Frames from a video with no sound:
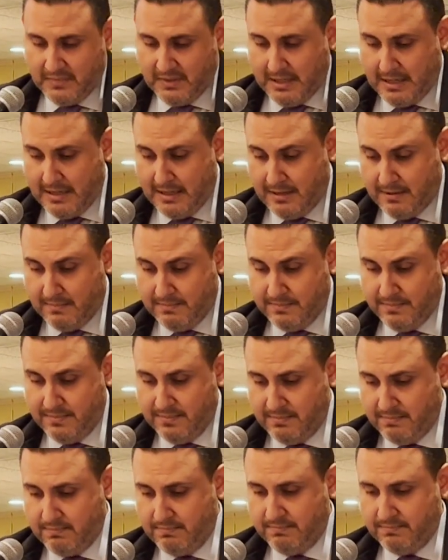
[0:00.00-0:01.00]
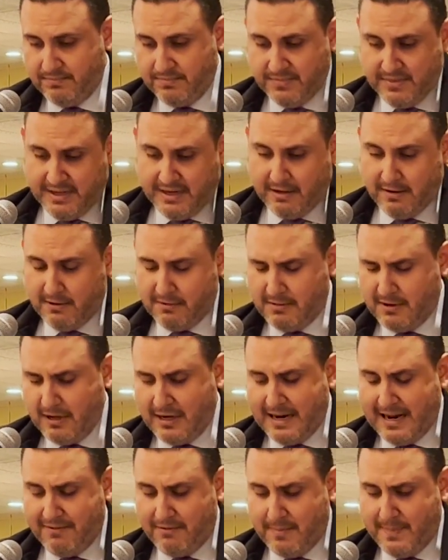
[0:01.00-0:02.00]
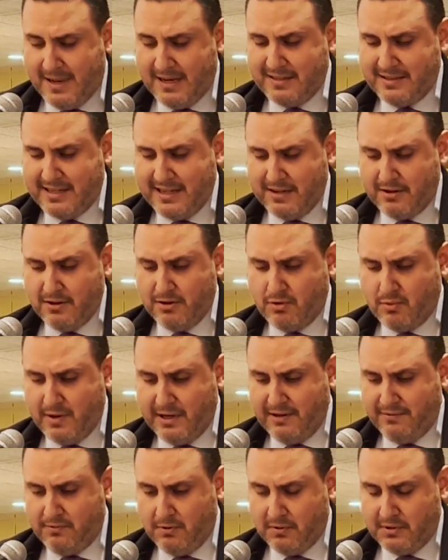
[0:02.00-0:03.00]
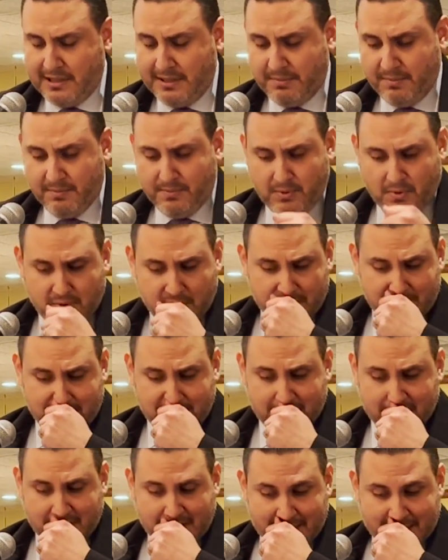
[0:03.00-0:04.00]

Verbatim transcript: Um, they are going to have about 10 or 20 full-time employees.